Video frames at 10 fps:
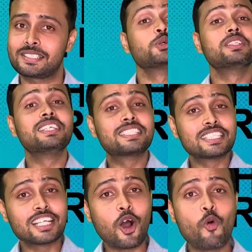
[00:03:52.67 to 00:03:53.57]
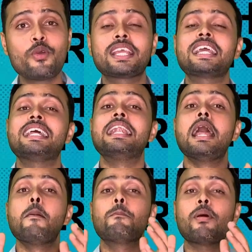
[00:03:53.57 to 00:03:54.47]
So this is how we can
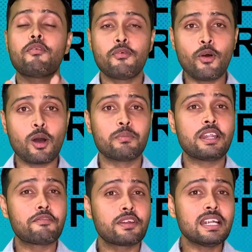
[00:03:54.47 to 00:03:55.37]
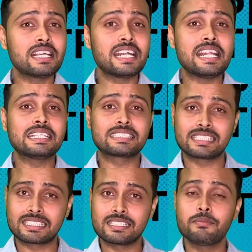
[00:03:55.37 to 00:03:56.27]
perform different grading
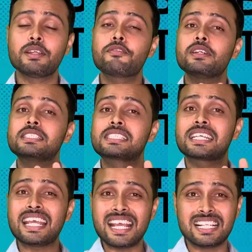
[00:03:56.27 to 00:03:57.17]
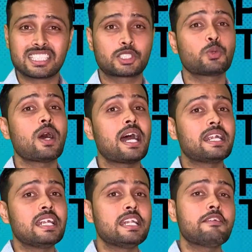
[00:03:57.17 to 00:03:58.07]
system, different scales to
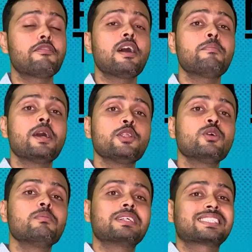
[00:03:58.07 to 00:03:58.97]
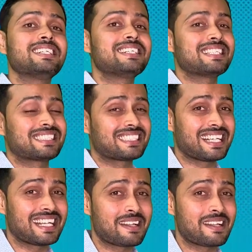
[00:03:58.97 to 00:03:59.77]
identify manual muscle testing.